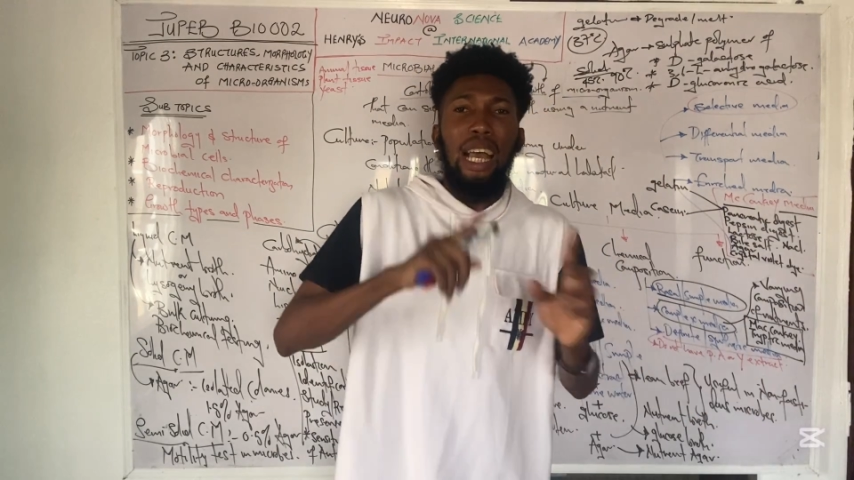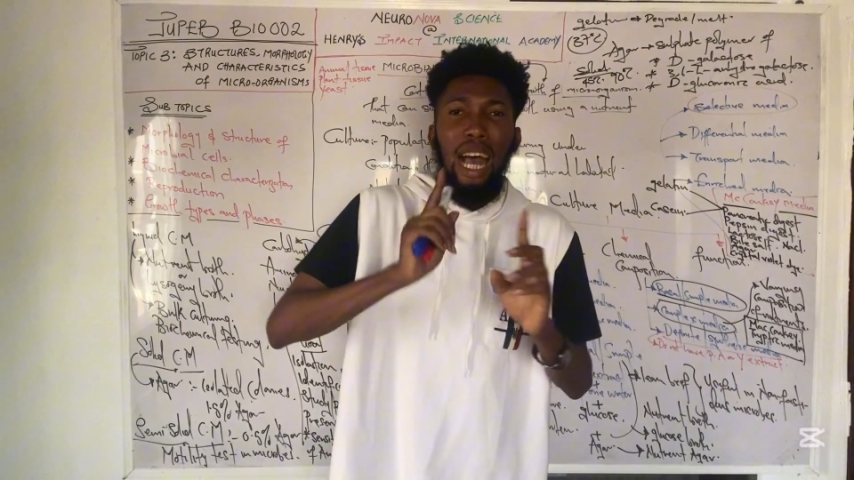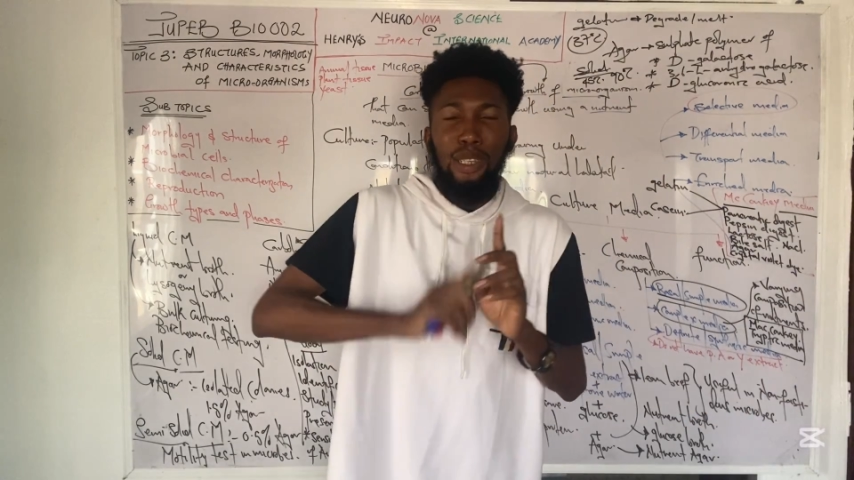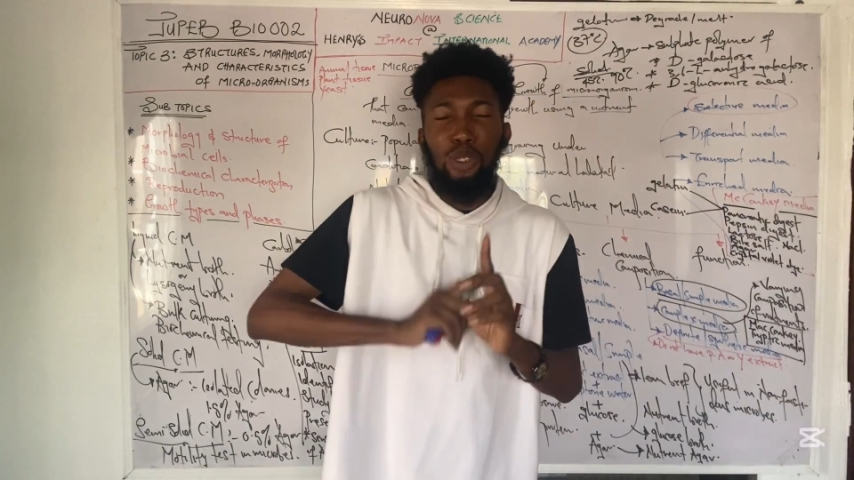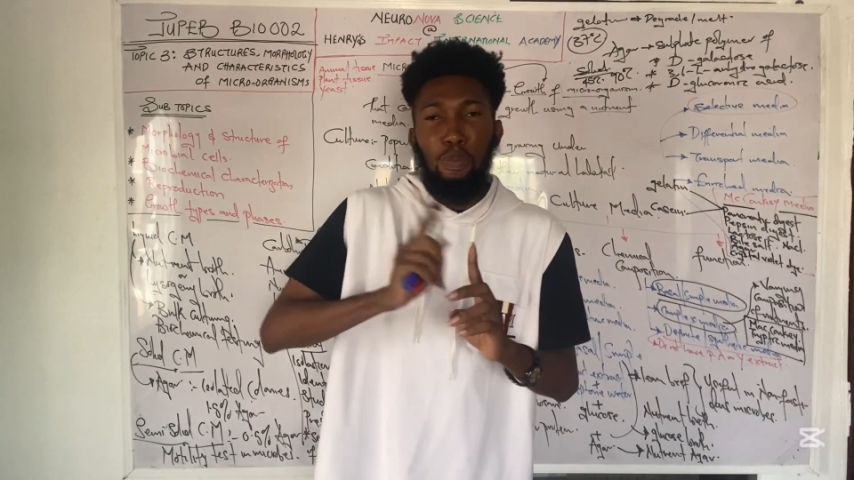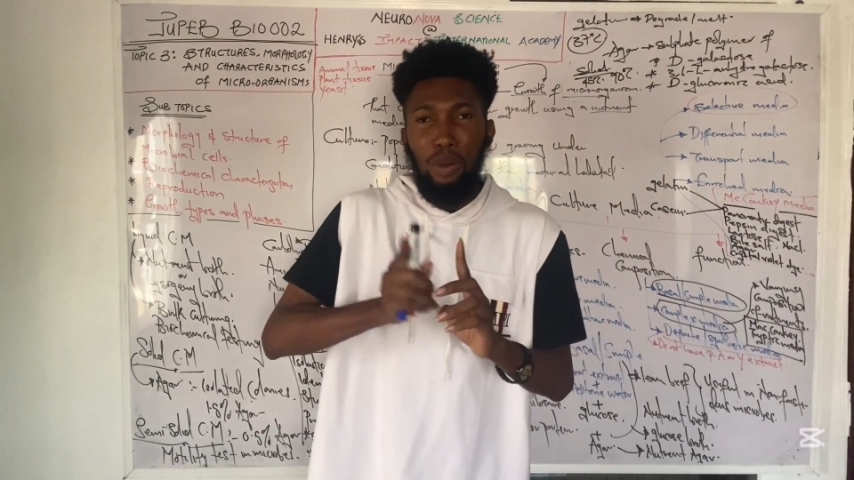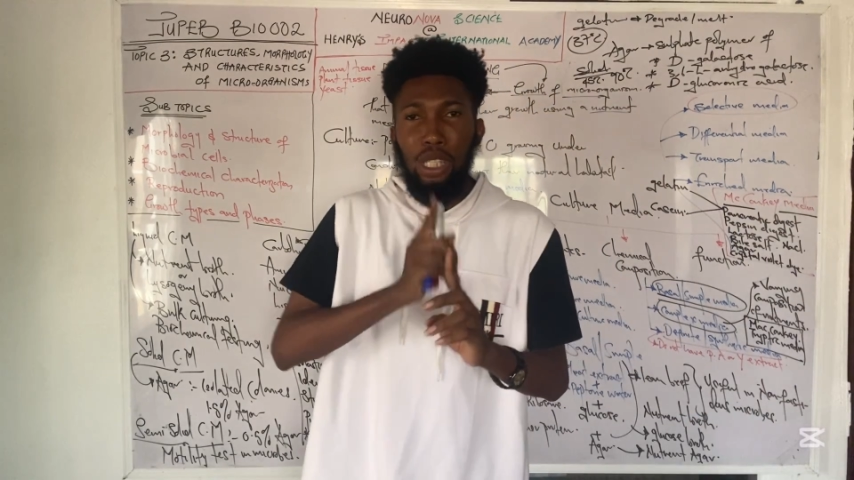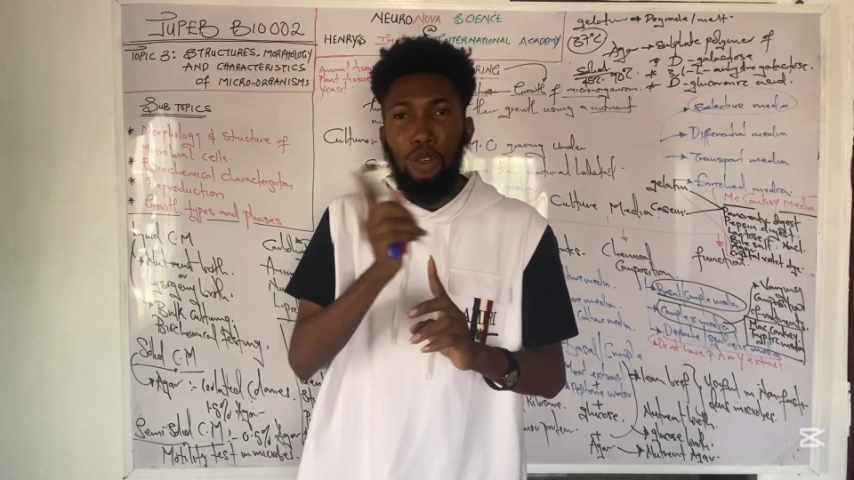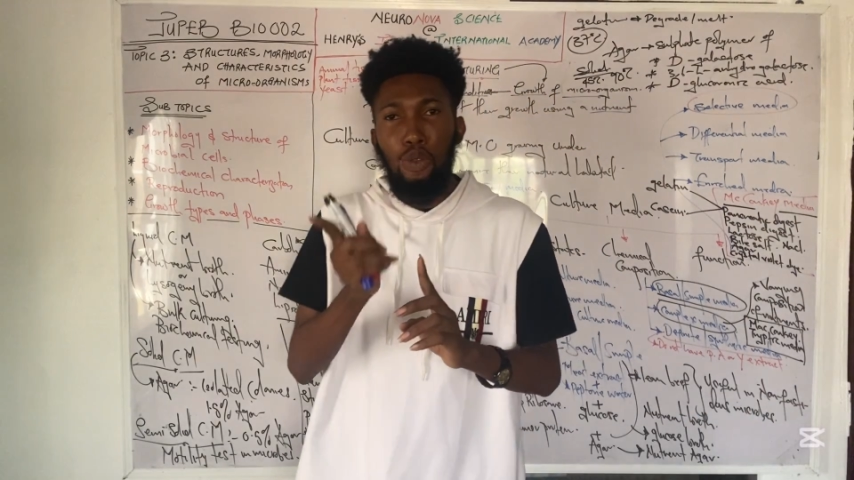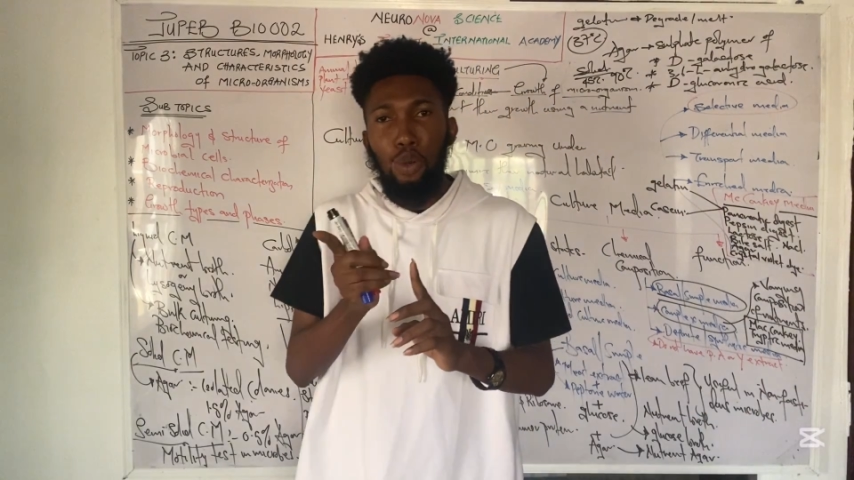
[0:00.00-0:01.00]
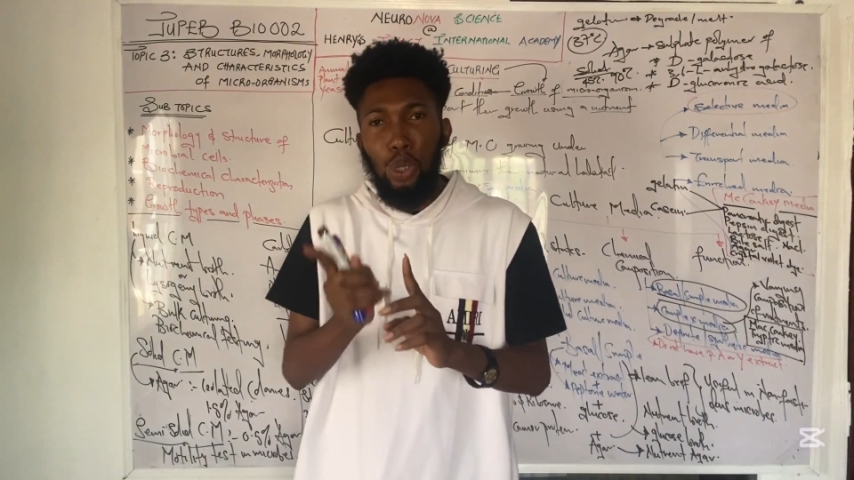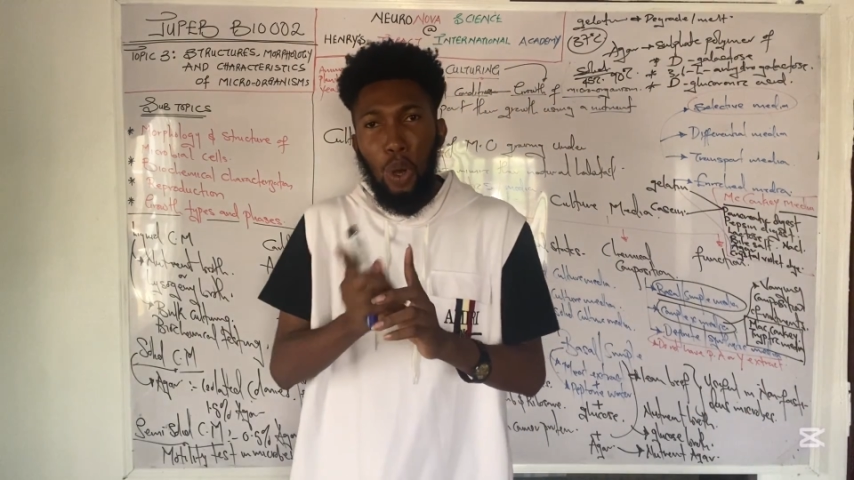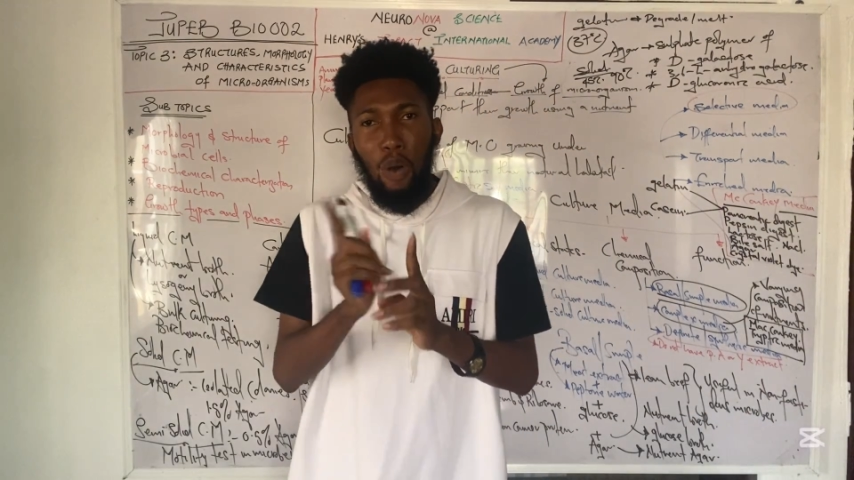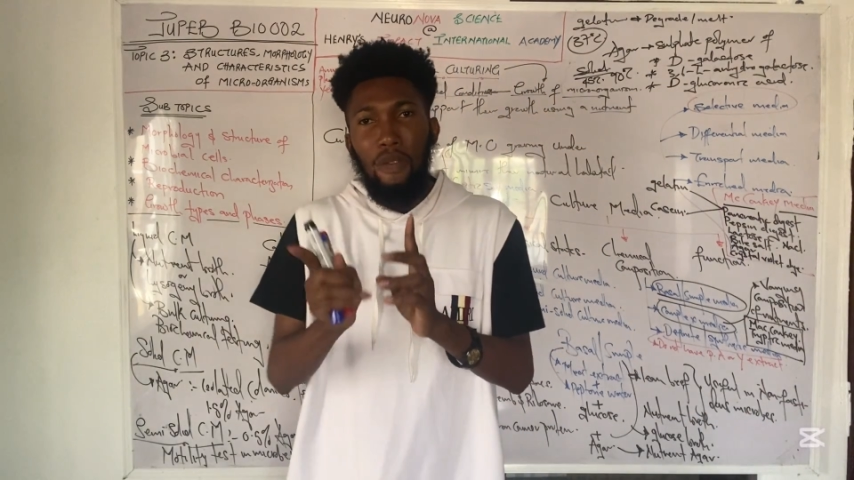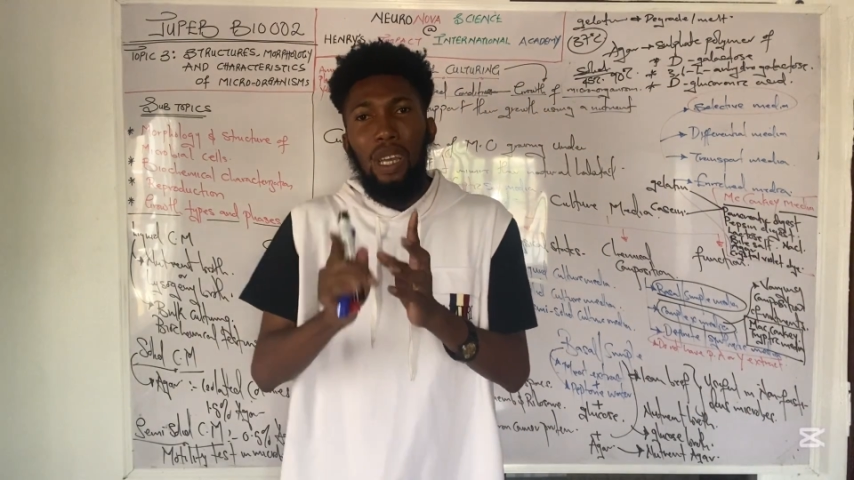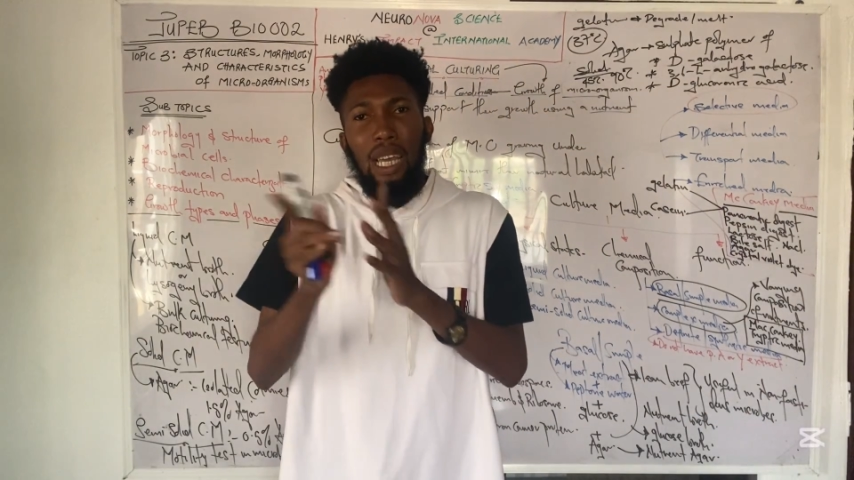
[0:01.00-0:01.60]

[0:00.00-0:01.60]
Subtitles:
and support the growth of